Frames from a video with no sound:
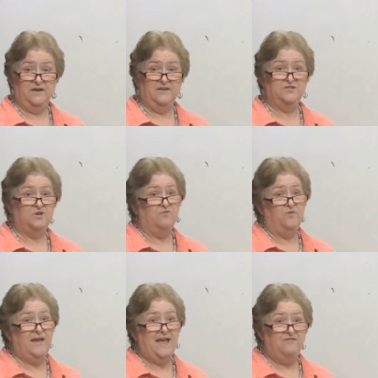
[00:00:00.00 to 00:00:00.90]
And so
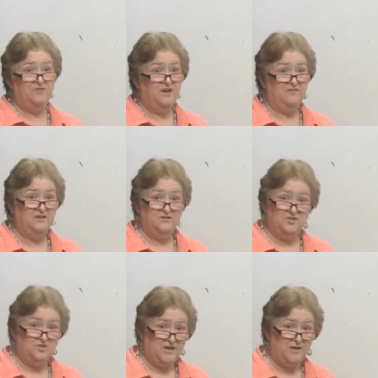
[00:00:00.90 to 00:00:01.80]
if we have nothing
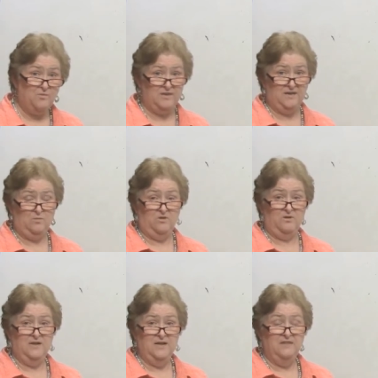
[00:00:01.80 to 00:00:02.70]
to share with anyone,